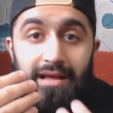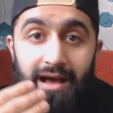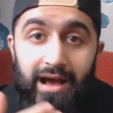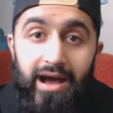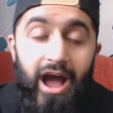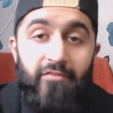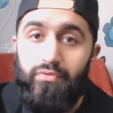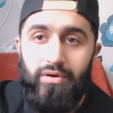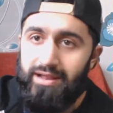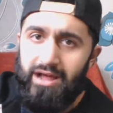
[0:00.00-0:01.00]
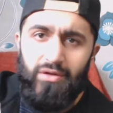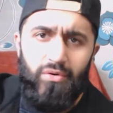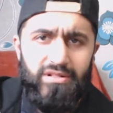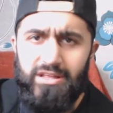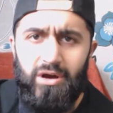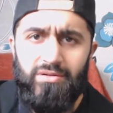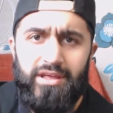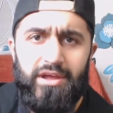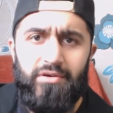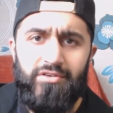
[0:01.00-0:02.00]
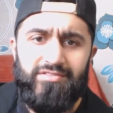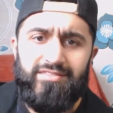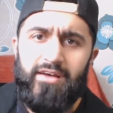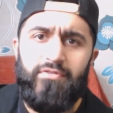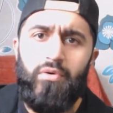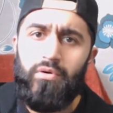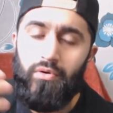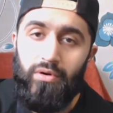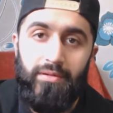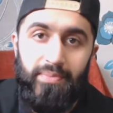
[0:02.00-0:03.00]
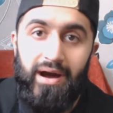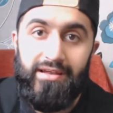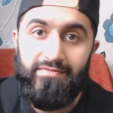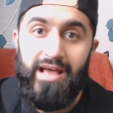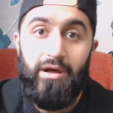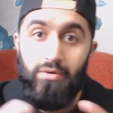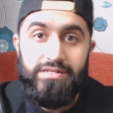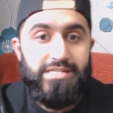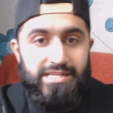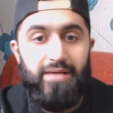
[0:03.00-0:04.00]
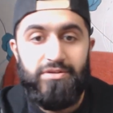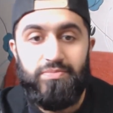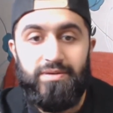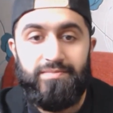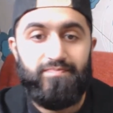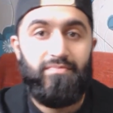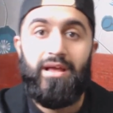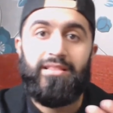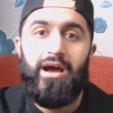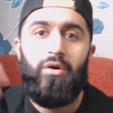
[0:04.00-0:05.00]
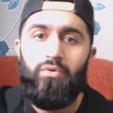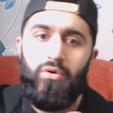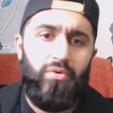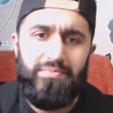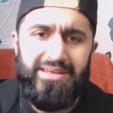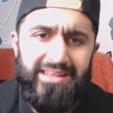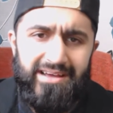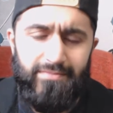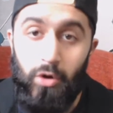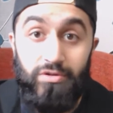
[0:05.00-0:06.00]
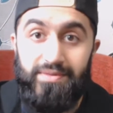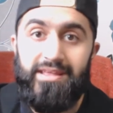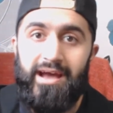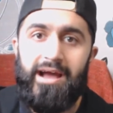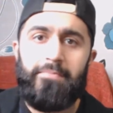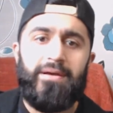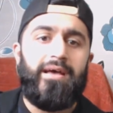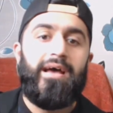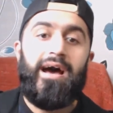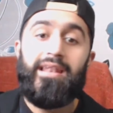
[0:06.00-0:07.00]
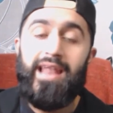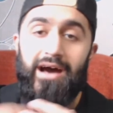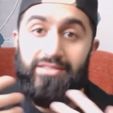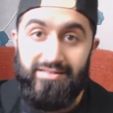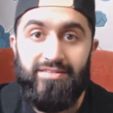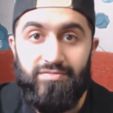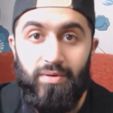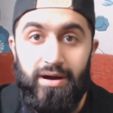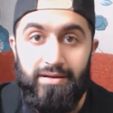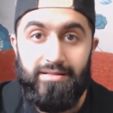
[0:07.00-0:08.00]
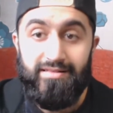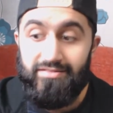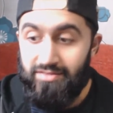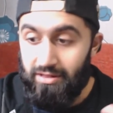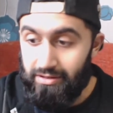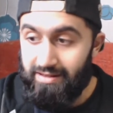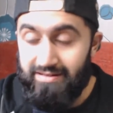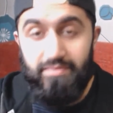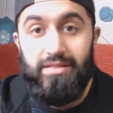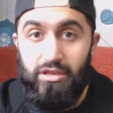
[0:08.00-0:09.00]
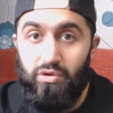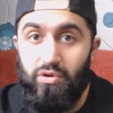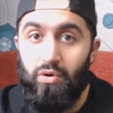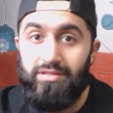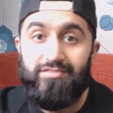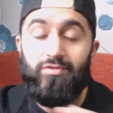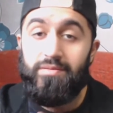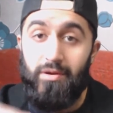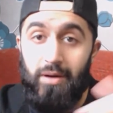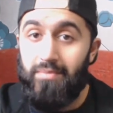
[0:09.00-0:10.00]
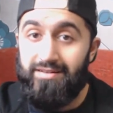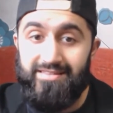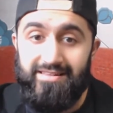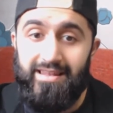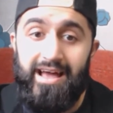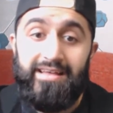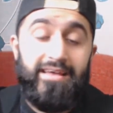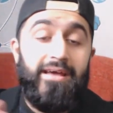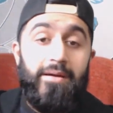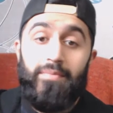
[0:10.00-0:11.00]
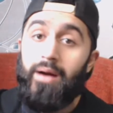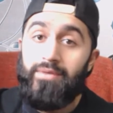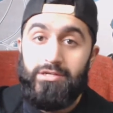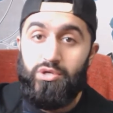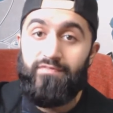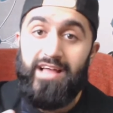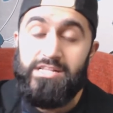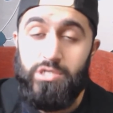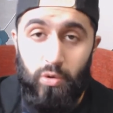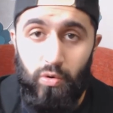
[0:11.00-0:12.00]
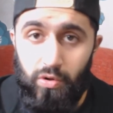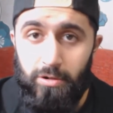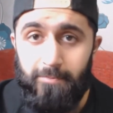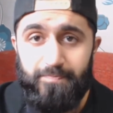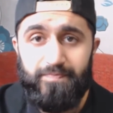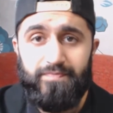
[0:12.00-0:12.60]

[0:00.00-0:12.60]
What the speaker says: I've brought down all the old heroes and stuff who are all part of that old establishment and that whole old media hype. And now this is going to be the new law. This is going to be what monsters are like. But I'm not sure if that's all.